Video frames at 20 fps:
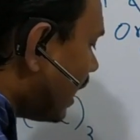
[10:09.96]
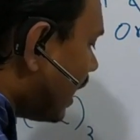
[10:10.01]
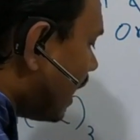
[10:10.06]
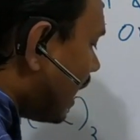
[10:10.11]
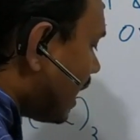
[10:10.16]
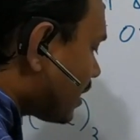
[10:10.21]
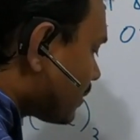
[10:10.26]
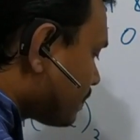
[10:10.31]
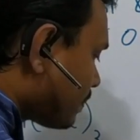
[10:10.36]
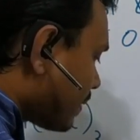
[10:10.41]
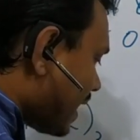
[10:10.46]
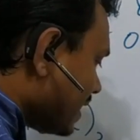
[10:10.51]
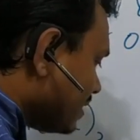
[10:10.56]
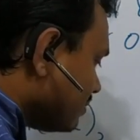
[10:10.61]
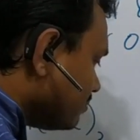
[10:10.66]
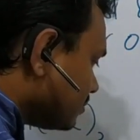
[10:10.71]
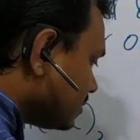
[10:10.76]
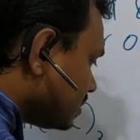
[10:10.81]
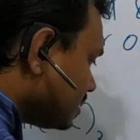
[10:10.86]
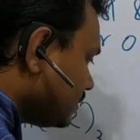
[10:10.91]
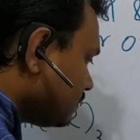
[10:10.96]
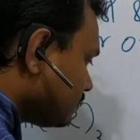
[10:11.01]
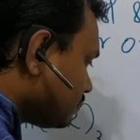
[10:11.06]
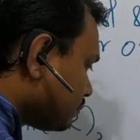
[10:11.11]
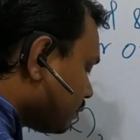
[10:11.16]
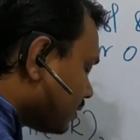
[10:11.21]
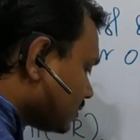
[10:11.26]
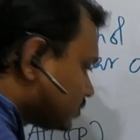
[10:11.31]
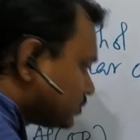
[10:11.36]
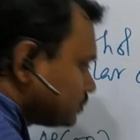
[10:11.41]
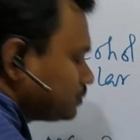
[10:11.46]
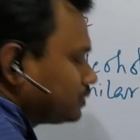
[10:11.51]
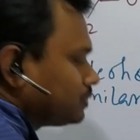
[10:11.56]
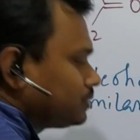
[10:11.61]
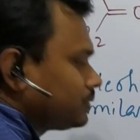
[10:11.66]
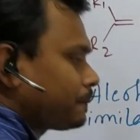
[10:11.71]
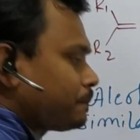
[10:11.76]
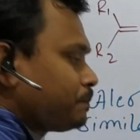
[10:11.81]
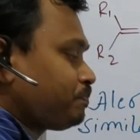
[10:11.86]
R prime if possible.